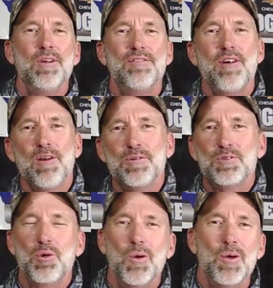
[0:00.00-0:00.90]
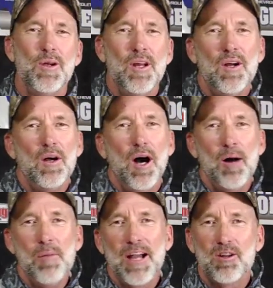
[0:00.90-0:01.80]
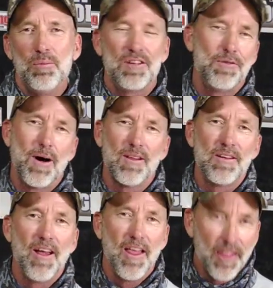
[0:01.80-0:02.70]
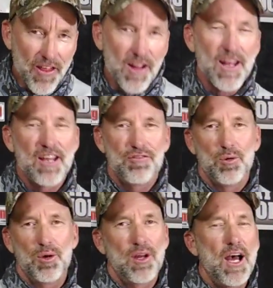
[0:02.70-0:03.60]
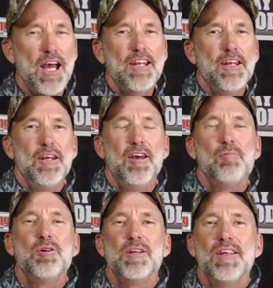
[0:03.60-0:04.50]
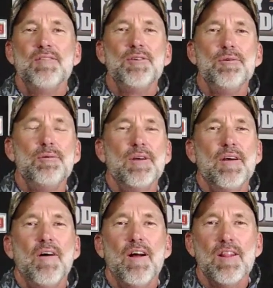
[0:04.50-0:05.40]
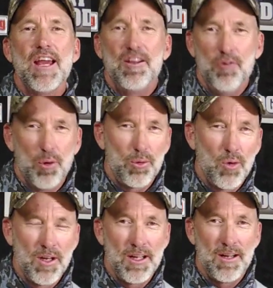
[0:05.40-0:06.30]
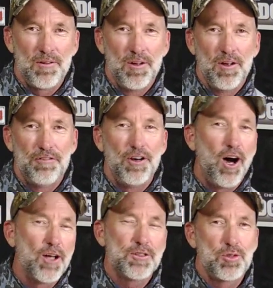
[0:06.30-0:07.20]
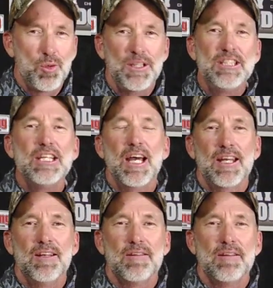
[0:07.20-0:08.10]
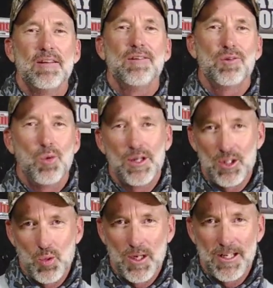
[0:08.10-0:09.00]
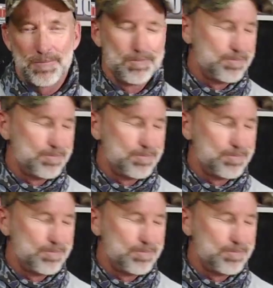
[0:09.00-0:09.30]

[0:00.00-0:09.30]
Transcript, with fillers: McFarland's Corner. I'm Michael McFarland, the Lake Fork Guide. I'm going to give you a Lake Fork rundown for August 22nd, 2020.